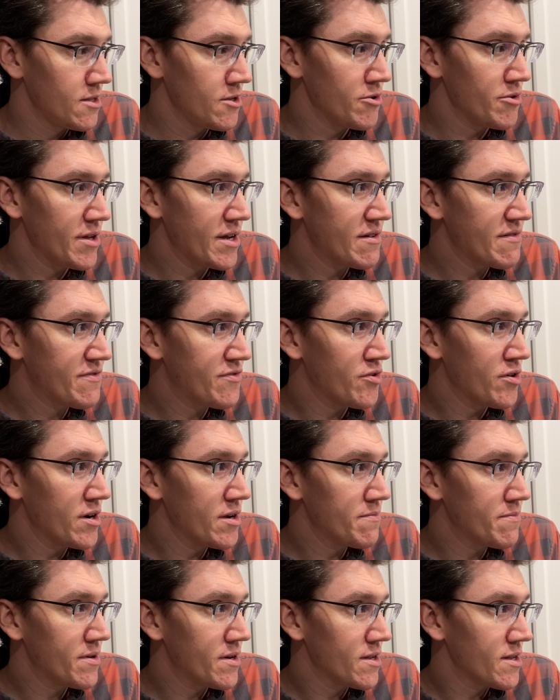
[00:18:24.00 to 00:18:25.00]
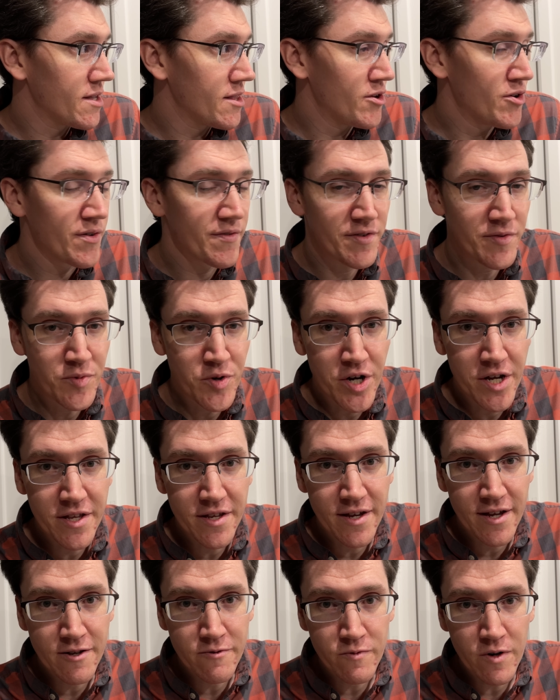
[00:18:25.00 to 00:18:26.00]
little late for it, but hello
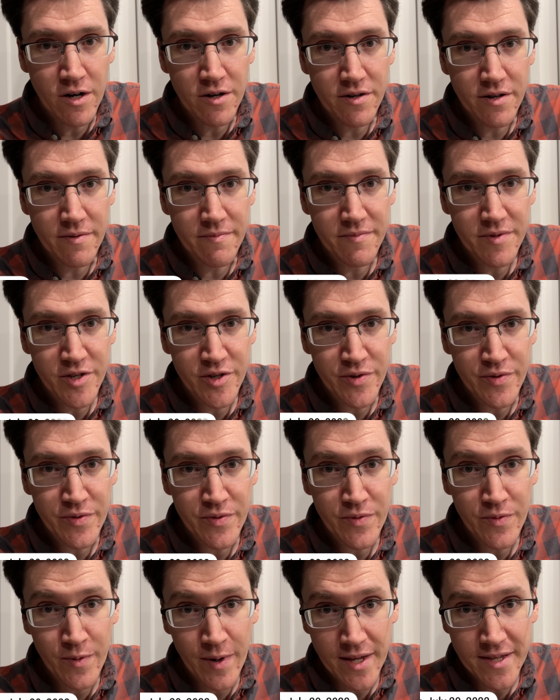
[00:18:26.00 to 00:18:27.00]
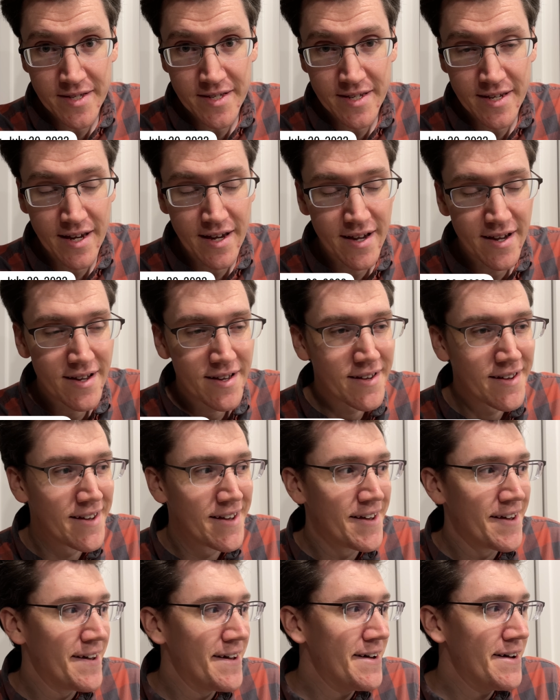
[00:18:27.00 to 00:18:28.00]
everyone and welcome to Wednesday.
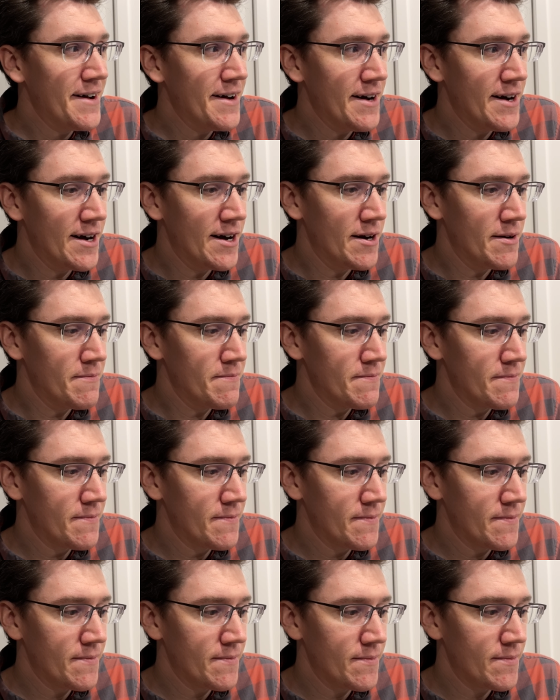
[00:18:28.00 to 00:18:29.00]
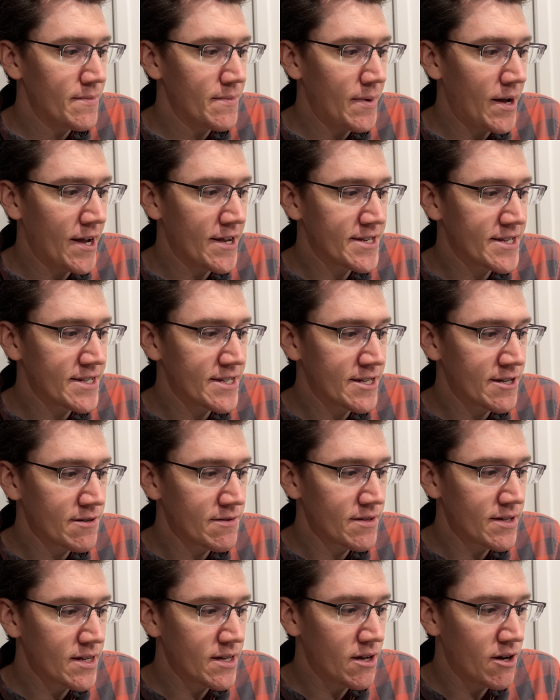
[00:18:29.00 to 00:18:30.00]
Um, I
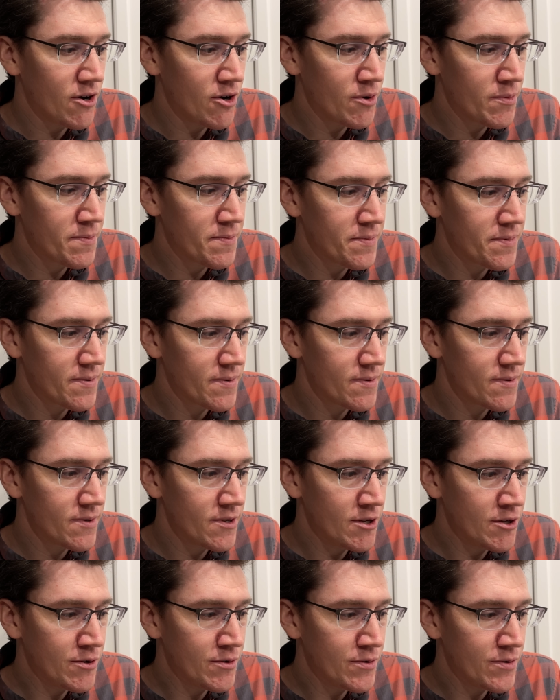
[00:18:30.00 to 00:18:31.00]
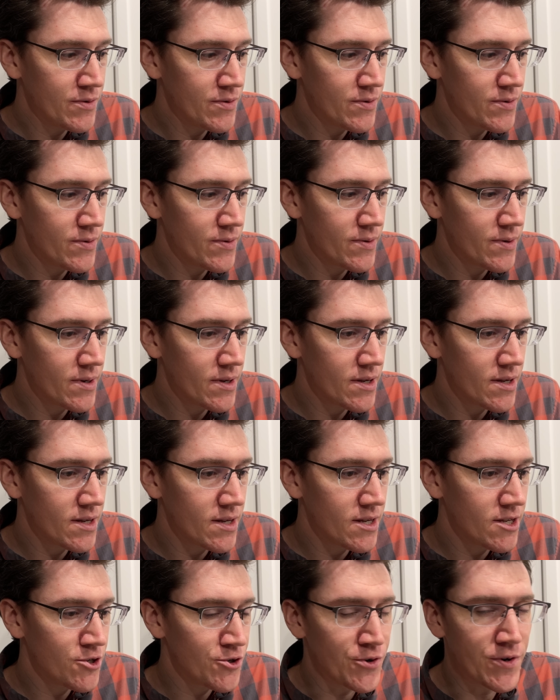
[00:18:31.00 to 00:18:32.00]
sincerely hope you
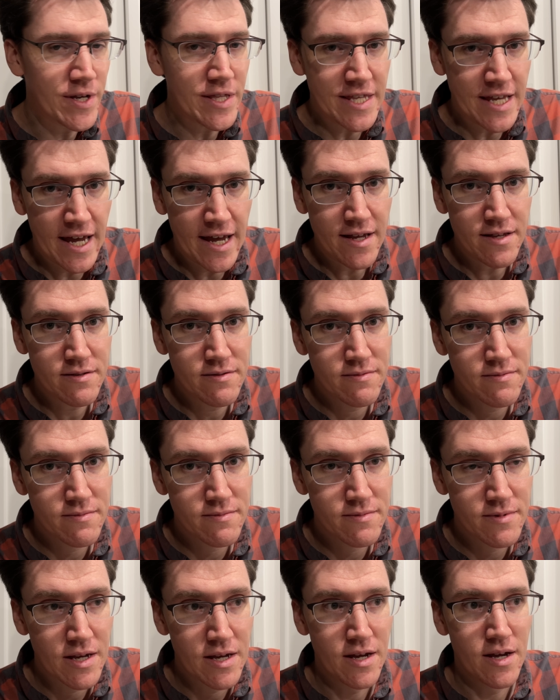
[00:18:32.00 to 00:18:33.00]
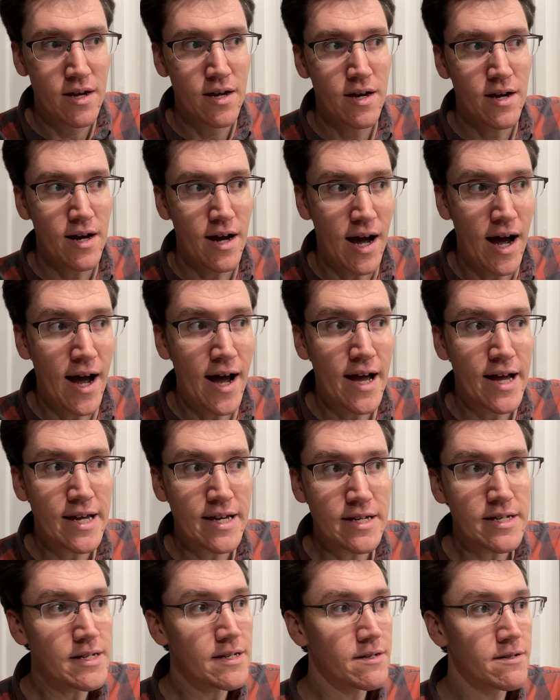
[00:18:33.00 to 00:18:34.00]
enjoyed that.
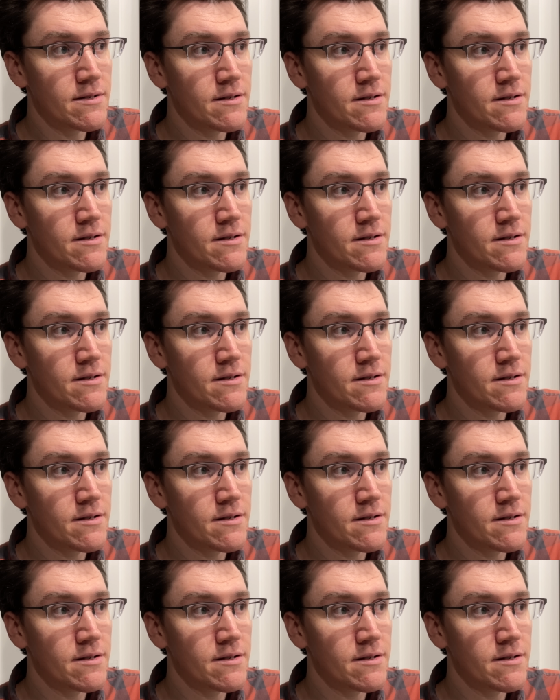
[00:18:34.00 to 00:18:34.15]
I